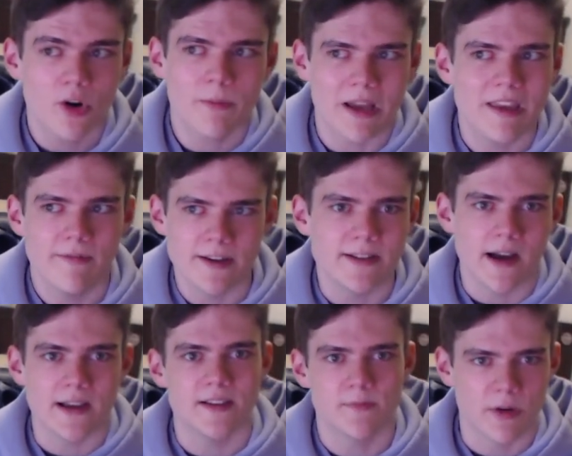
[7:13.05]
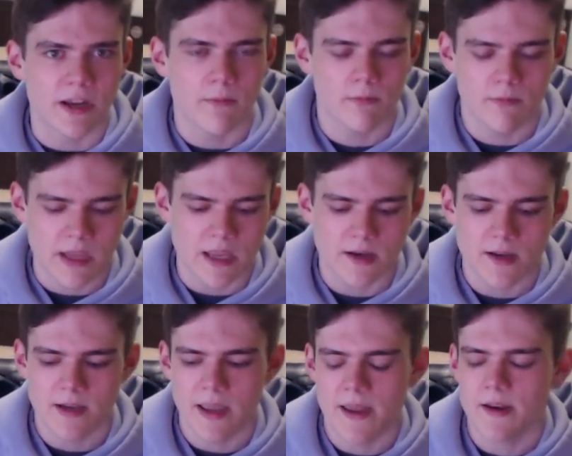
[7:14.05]
But if it does, bring it in
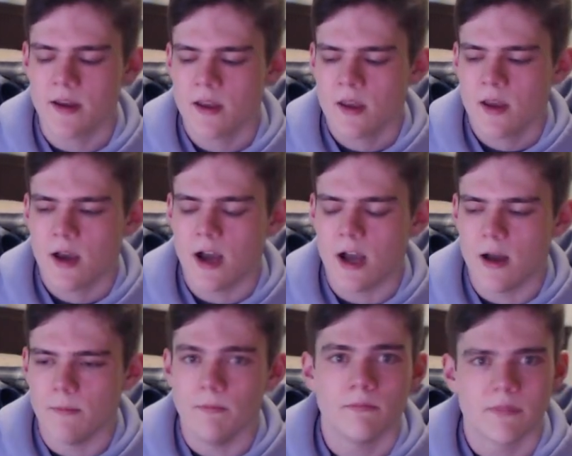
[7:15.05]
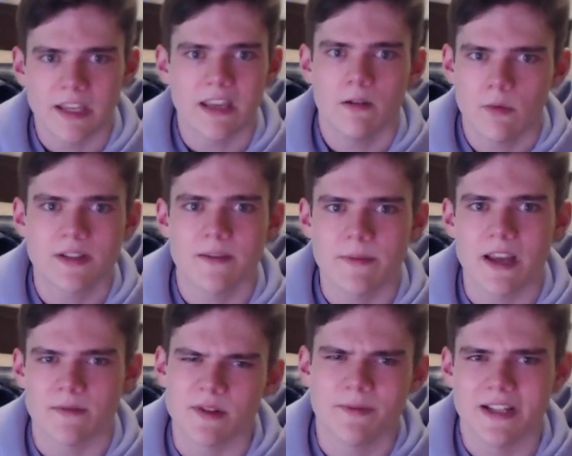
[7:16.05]
again. Like once it
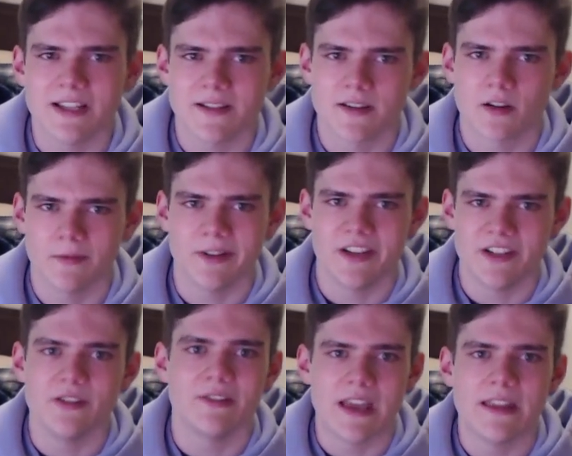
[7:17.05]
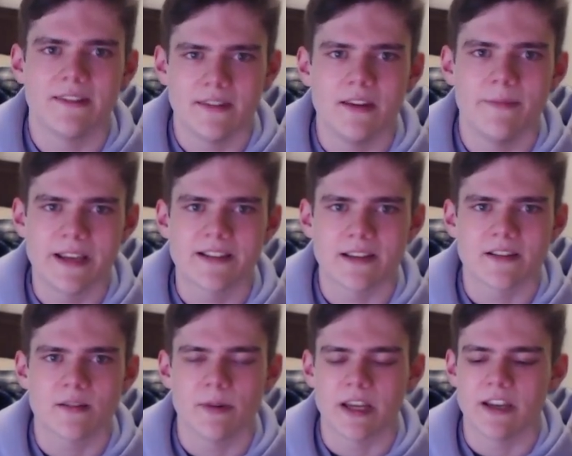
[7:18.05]
becomes a pretty considerable issue, then it makes sense
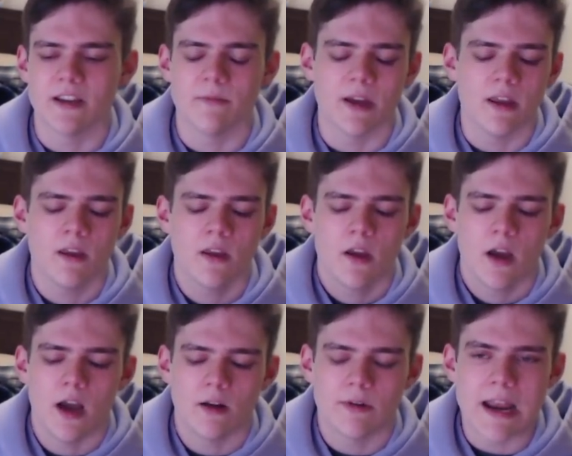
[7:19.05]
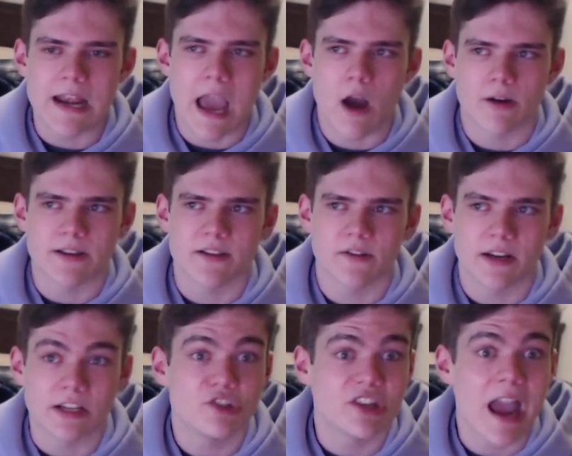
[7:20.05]
to bring it in. But right now,
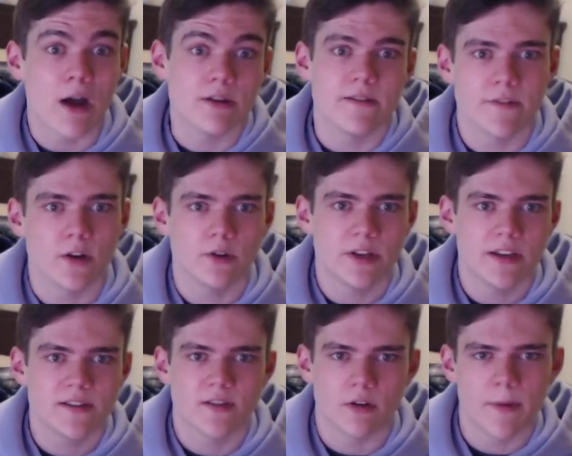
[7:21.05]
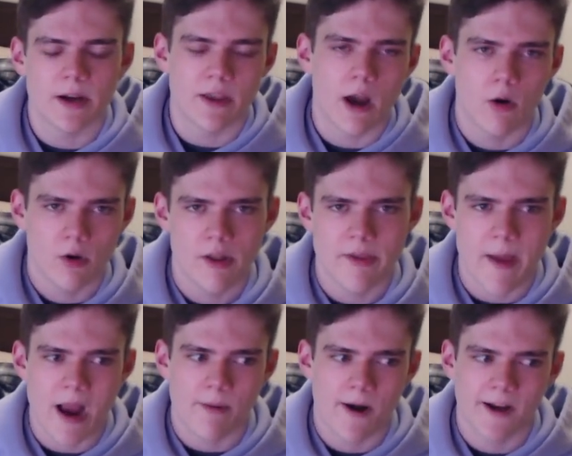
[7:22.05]
considering just how difficult it is to repair that hole in the
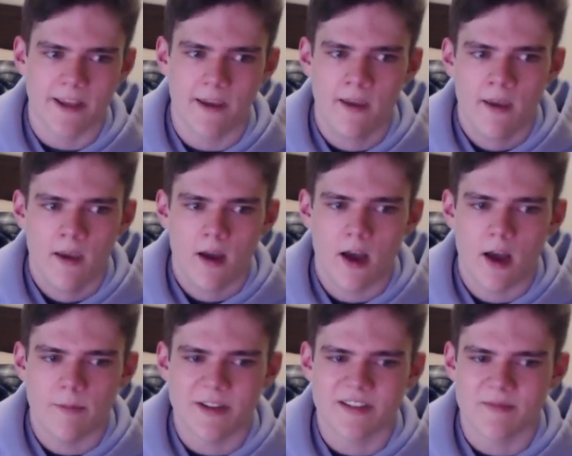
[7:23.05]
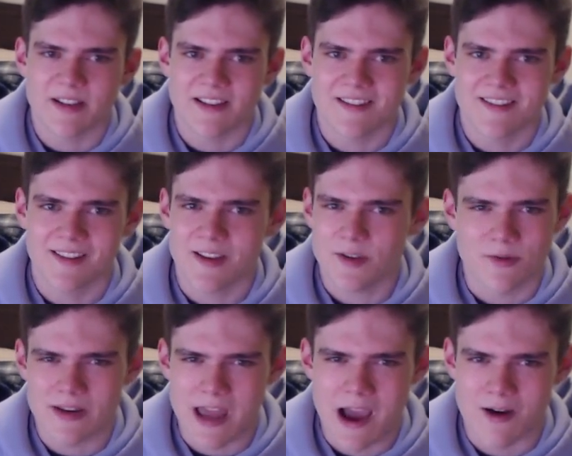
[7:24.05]
back pocket, it doesn't make sense to like do
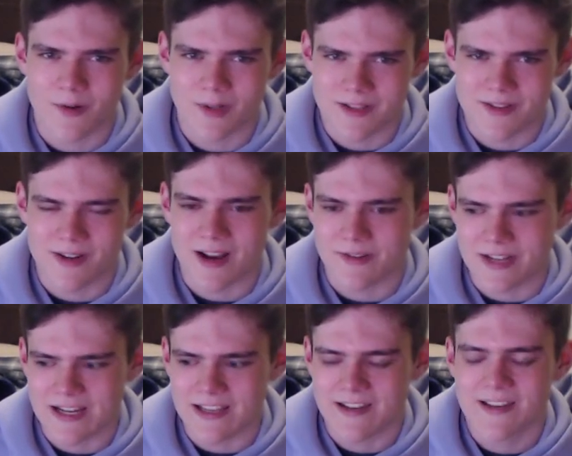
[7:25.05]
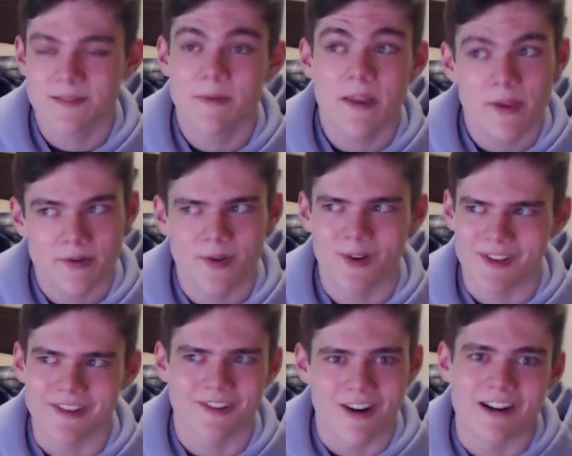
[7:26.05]
it now, considering how tiny it is. But there was a hole
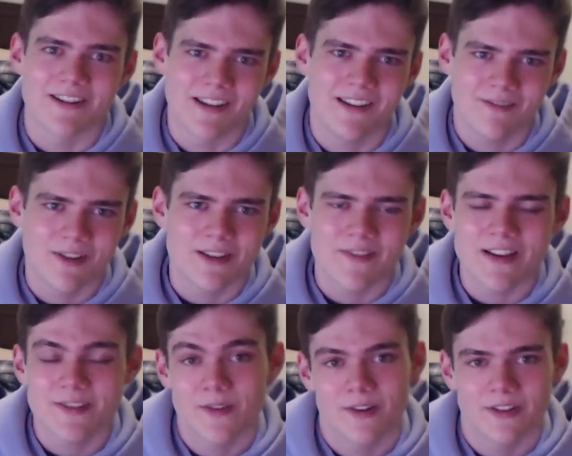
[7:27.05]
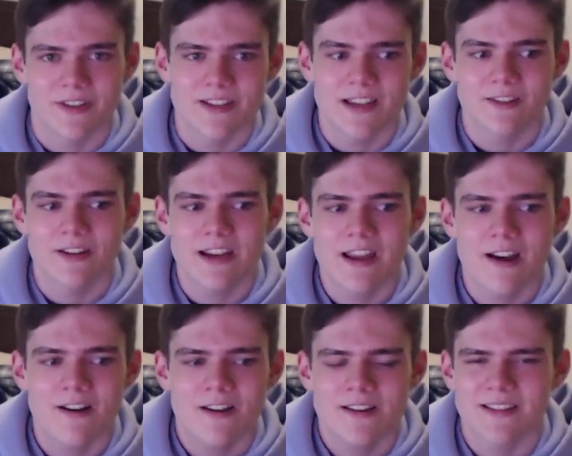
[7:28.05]
in the crotch that was fixed, so they're at the tailor right
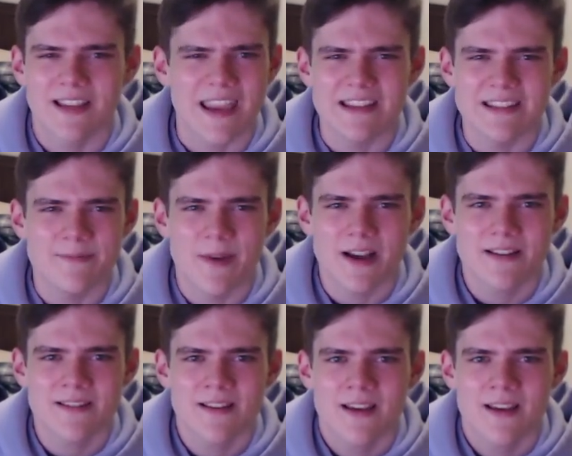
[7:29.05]
now, like $18.